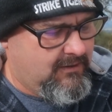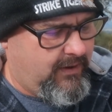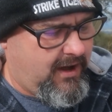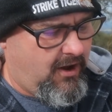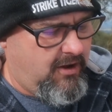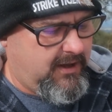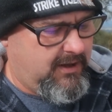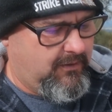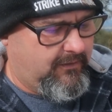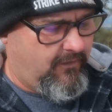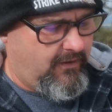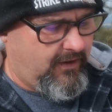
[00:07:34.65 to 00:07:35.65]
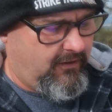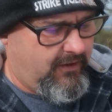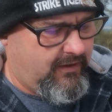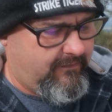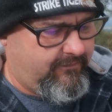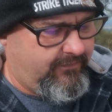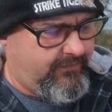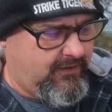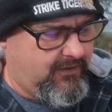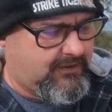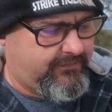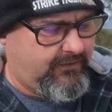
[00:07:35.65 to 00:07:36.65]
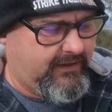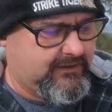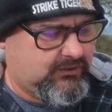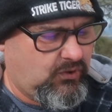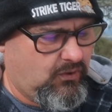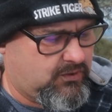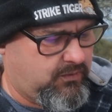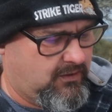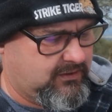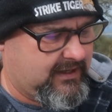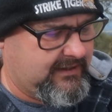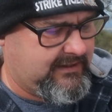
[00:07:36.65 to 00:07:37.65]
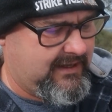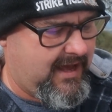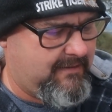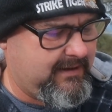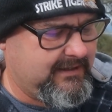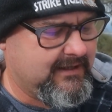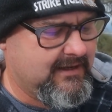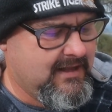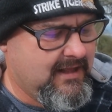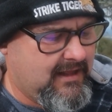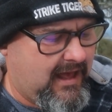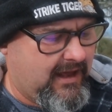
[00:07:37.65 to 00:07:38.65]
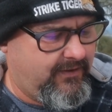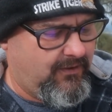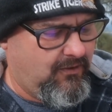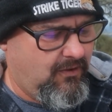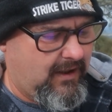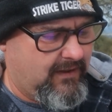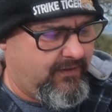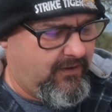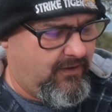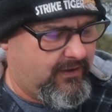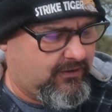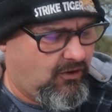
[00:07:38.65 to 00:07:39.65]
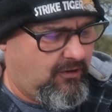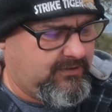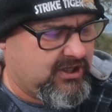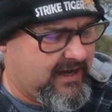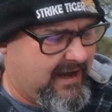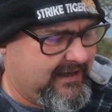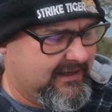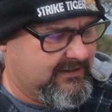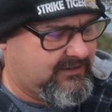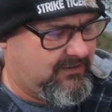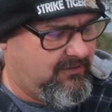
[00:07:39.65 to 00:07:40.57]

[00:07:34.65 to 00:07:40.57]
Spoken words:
We hope you will find a lot of use for this torch whilst chasing yabbies and all other nighttime shenanigans.